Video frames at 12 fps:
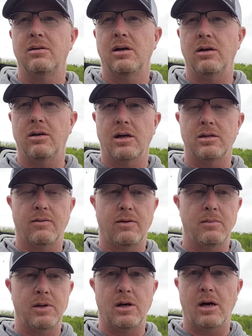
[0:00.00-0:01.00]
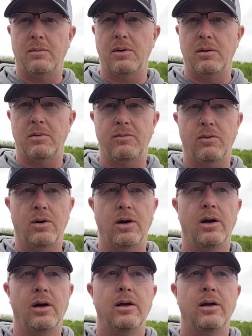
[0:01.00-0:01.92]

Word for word: Uh, you guys have heard me talk about it before,